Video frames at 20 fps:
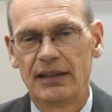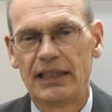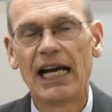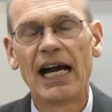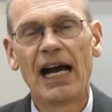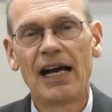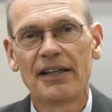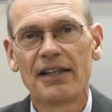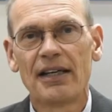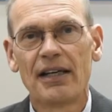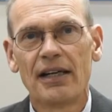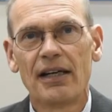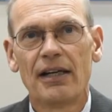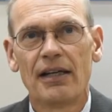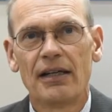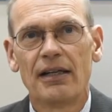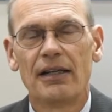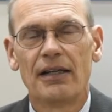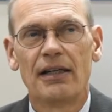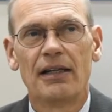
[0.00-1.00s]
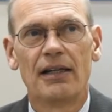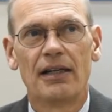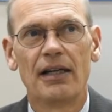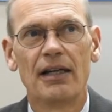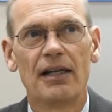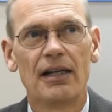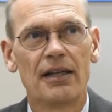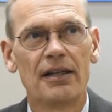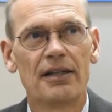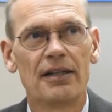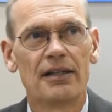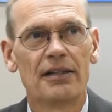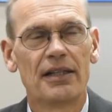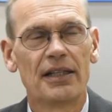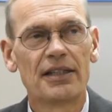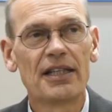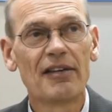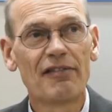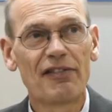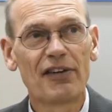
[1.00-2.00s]
Yeah,
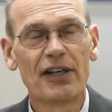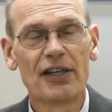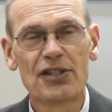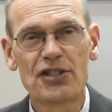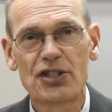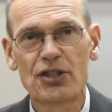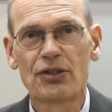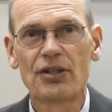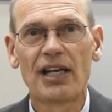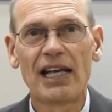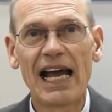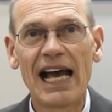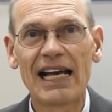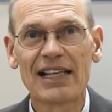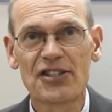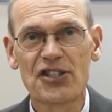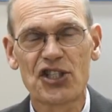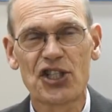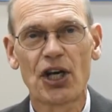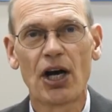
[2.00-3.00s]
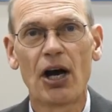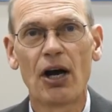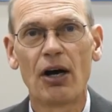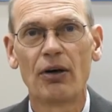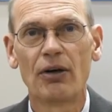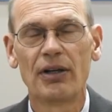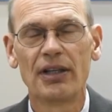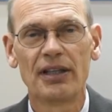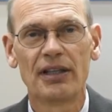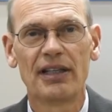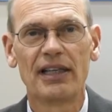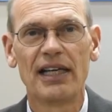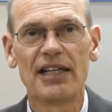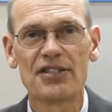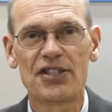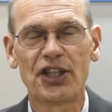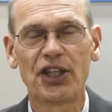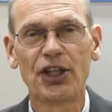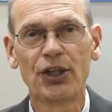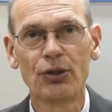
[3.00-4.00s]
the difference to the last show
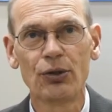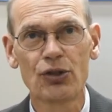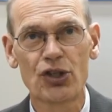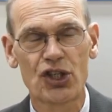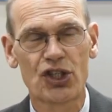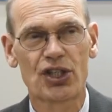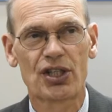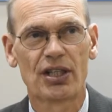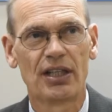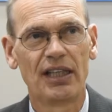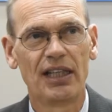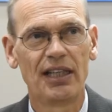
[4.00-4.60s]
is huge.